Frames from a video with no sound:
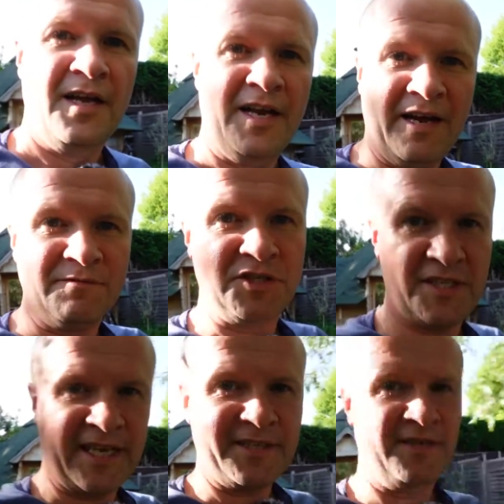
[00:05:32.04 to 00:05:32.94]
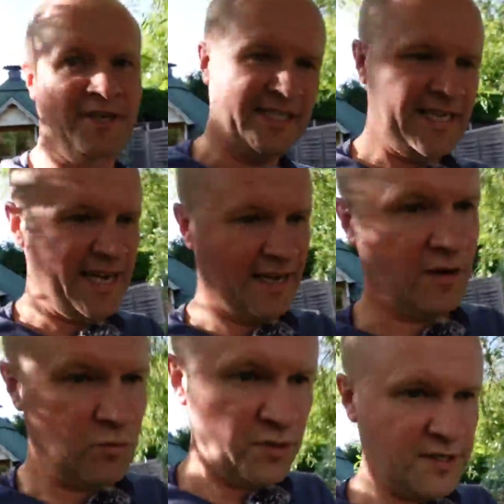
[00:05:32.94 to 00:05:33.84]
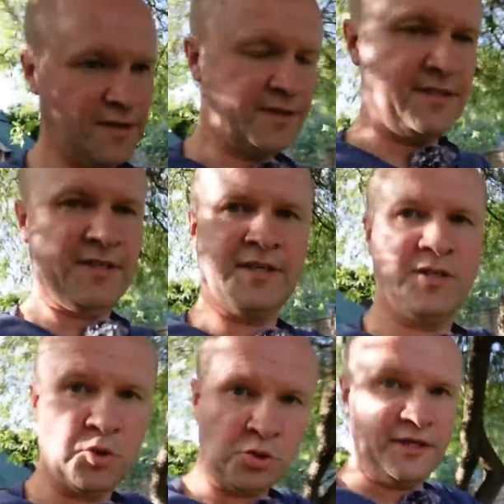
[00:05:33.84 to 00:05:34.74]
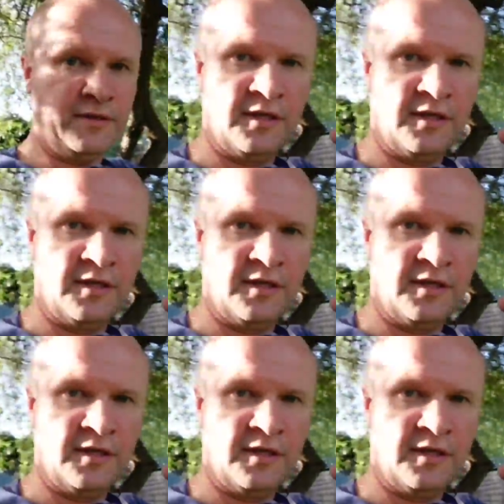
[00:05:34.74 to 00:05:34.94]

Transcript: Now, I've just had an idea. I was going to drill